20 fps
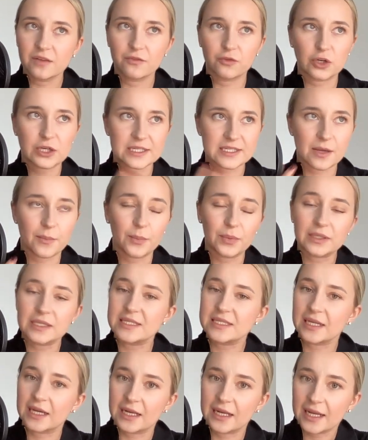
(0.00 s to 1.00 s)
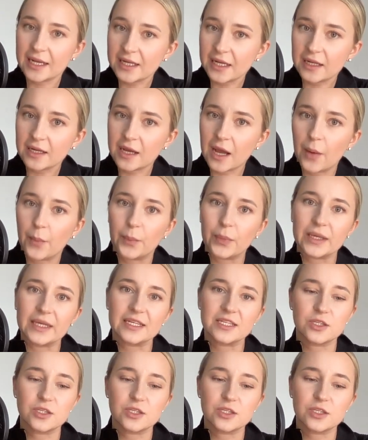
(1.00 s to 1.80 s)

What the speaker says: For example, it's a Canadian company,